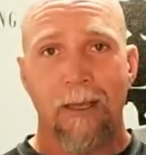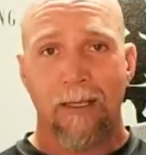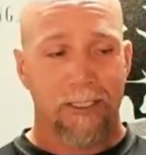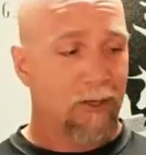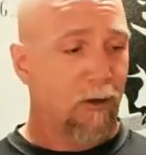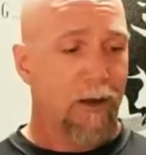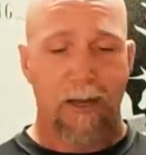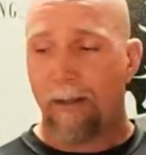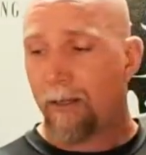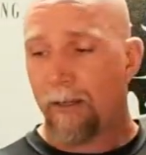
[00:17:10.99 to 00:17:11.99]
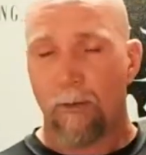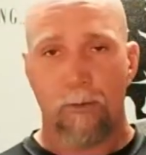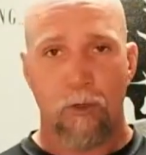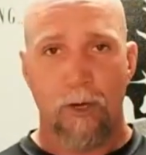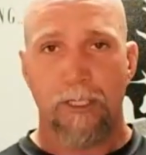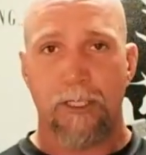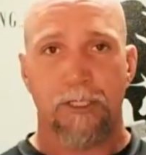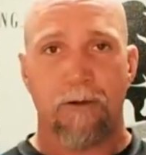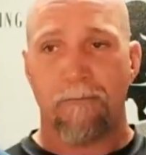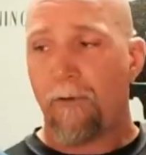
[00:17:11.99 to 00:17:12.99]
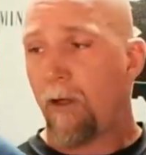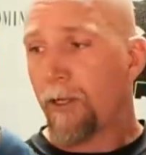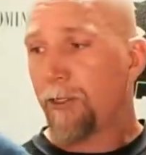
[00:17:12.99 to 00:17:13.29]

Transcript: sorry, Chris, it's your fault.